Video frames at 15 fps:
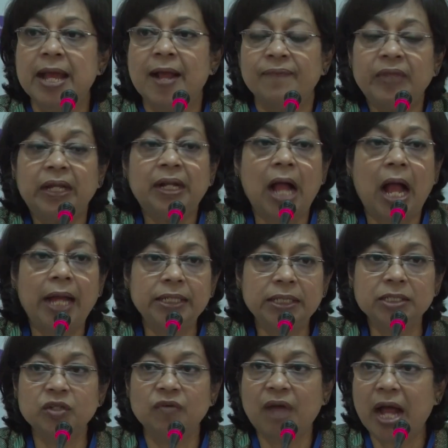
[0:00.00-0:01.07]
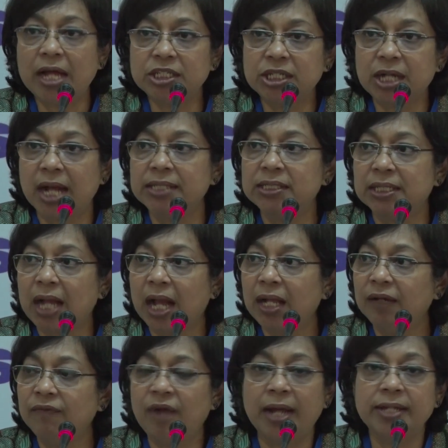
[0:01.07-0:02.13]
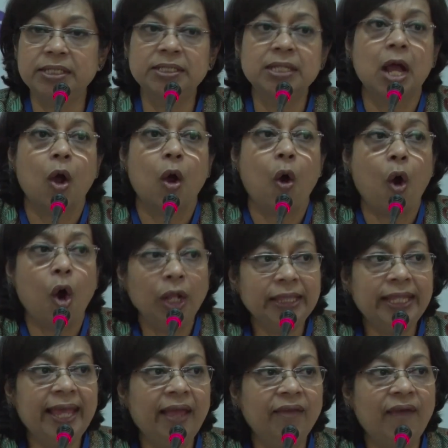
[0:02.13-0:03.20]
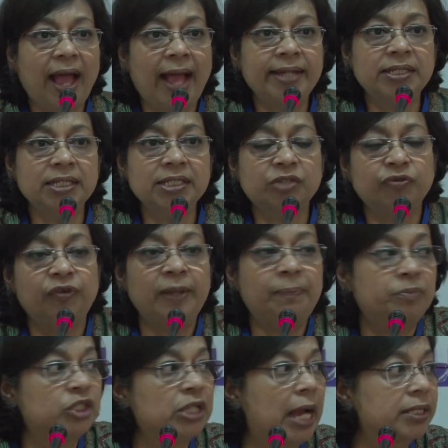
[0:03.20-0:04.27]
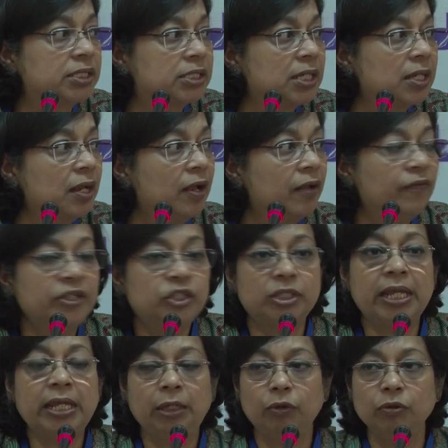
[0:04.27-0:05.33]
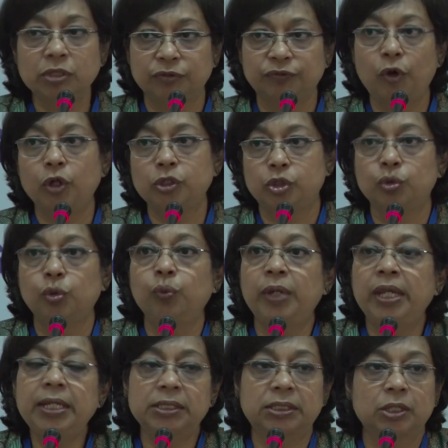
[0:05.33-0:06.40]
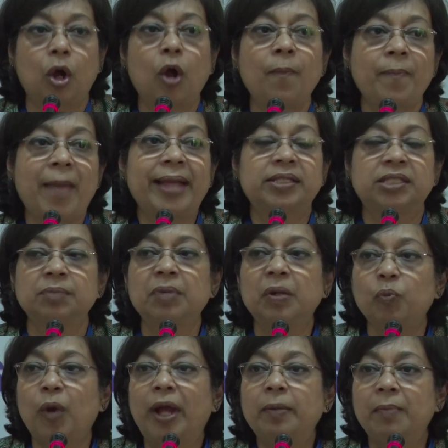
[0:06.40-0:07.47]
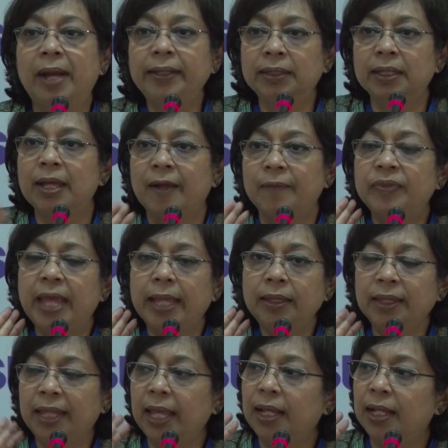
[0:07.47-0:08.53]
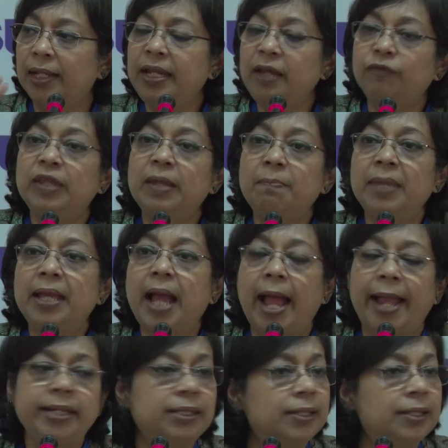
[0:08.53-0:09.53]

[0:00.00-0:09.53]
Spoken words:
the cadres of Ashas and Anganwadis, all they have had is flip charts, which they use for 2 weeks or maximum 1 month, then they leave them behind.